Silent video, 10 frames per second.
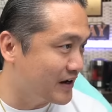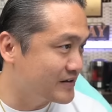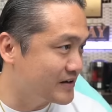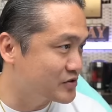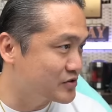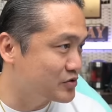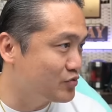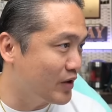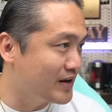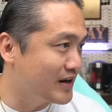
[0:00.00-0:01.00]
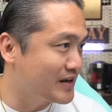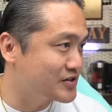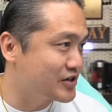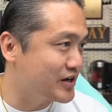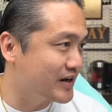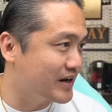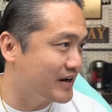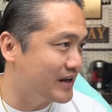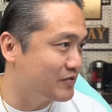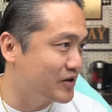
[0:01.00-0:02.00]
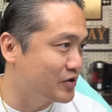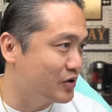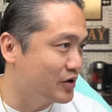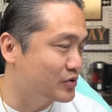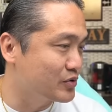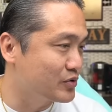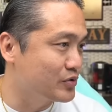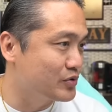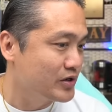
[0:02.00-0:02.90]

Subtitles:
I just do one last check and then we go on to